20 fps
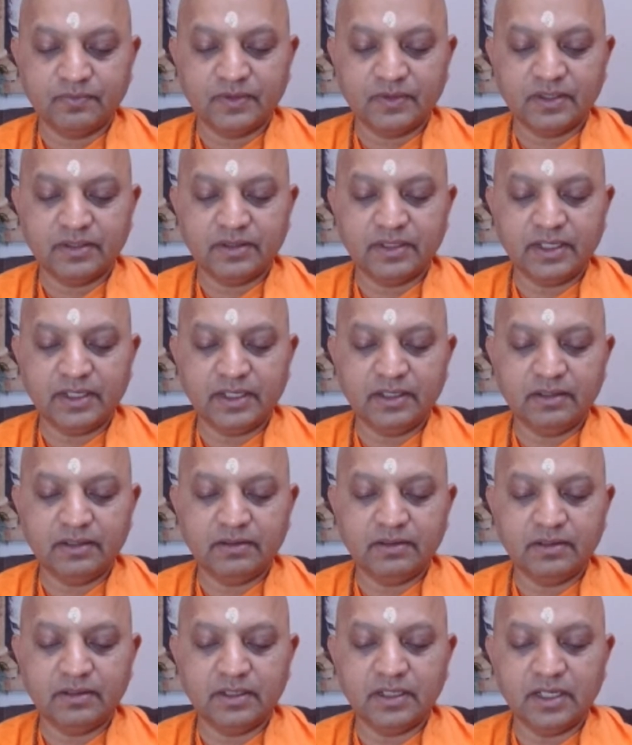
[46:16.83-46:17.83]
the
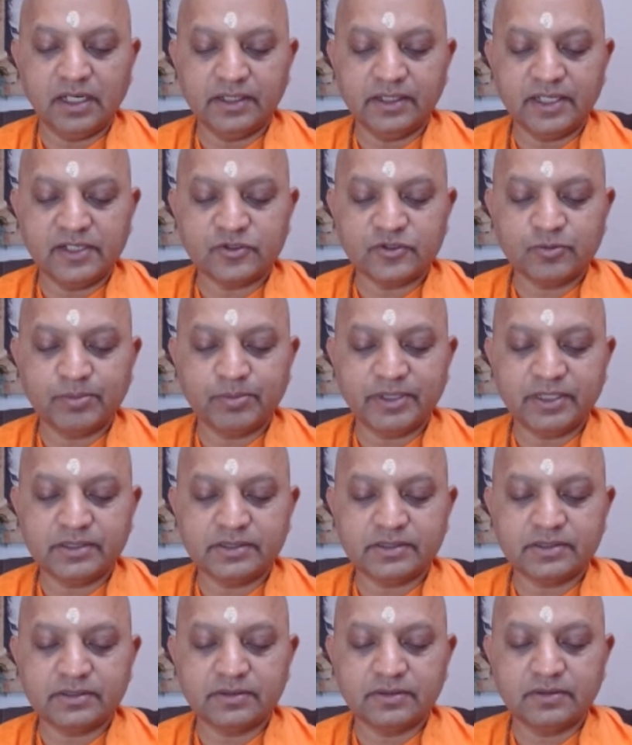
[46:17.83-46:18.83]
guardian
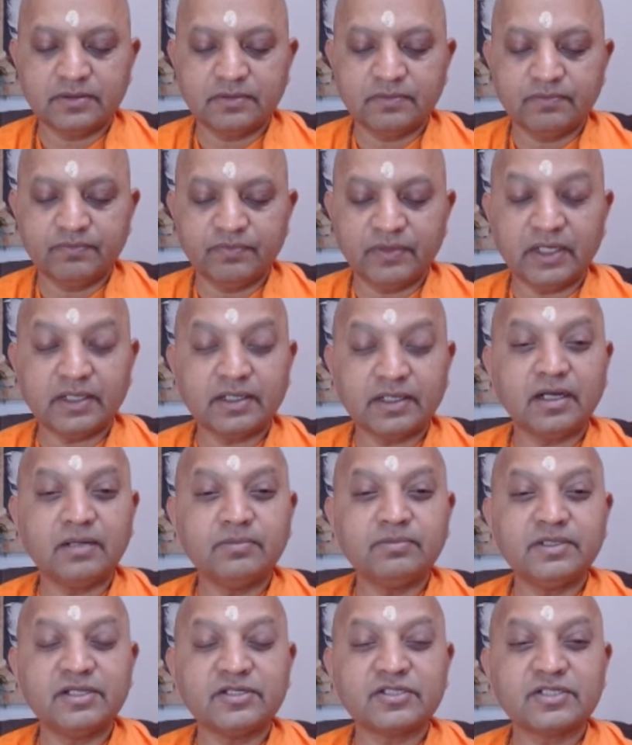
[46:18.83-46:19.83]
spirits that come
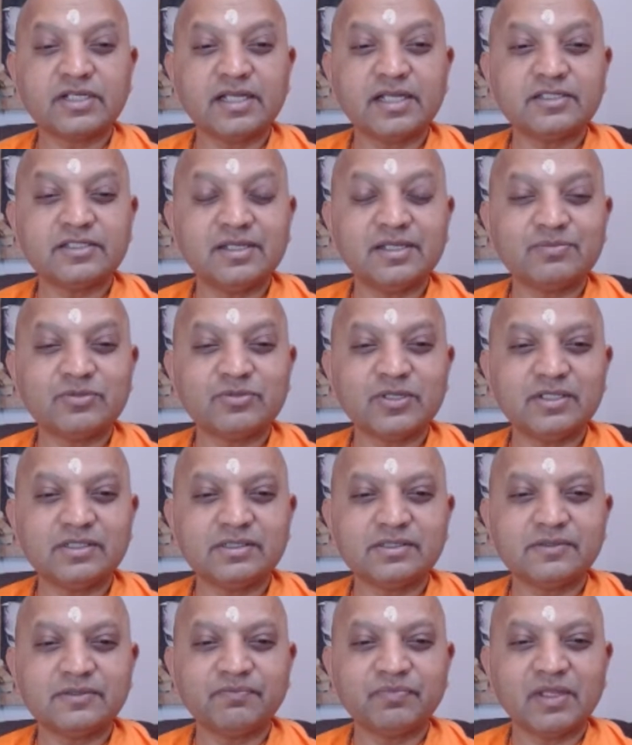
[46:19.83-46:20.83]
disguise
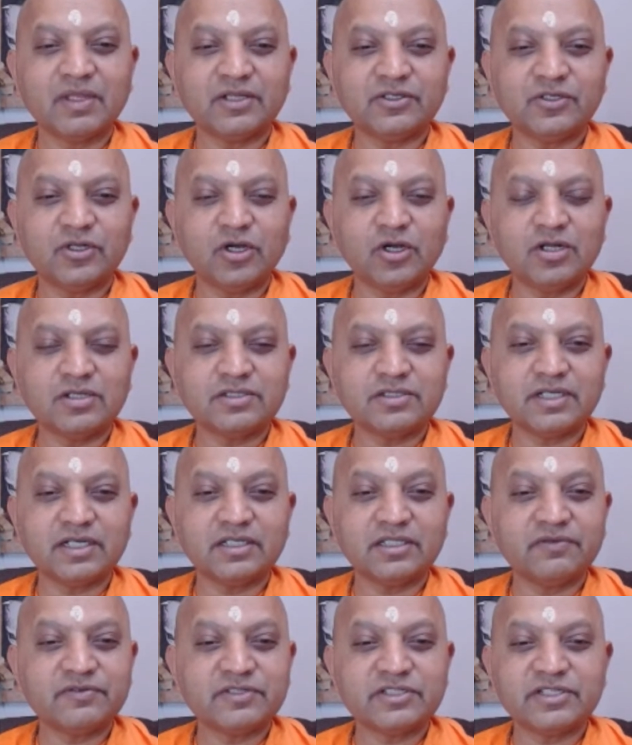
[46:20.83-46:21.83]
themselves as dogs and they
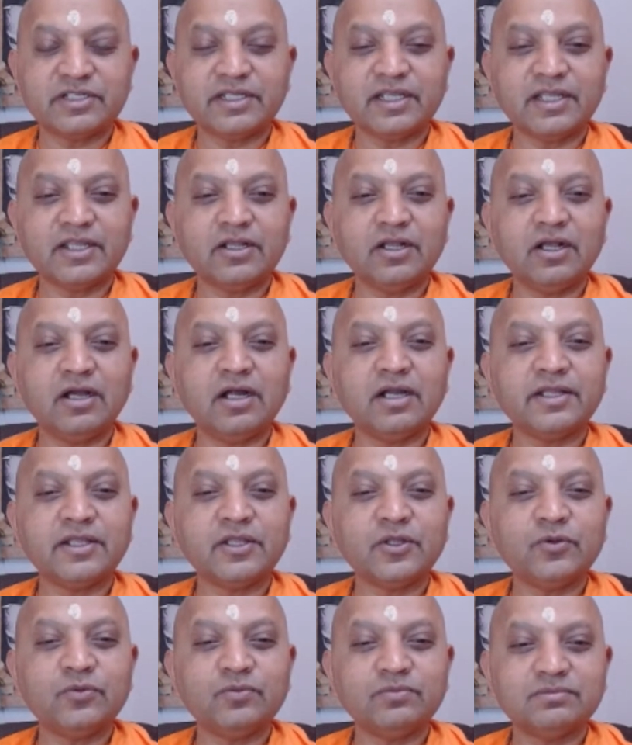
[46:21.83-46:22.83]
were sitting guarding
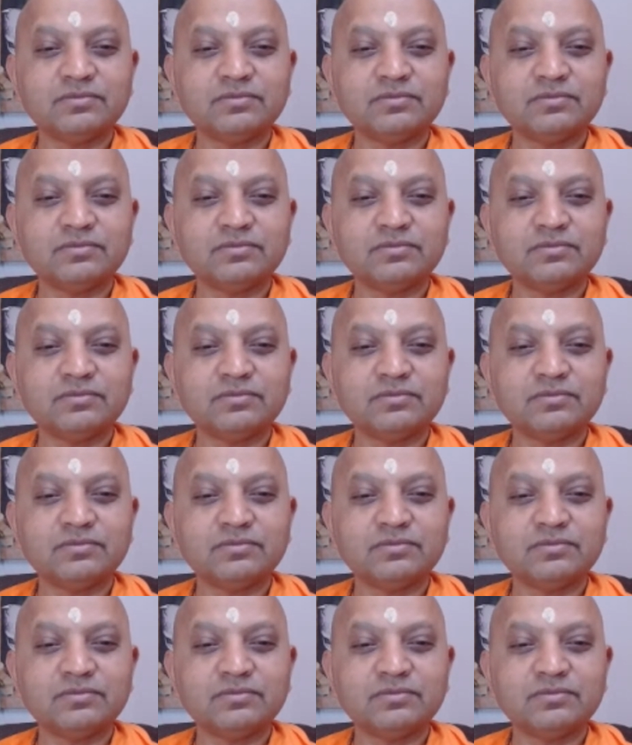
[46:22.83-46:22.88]
you.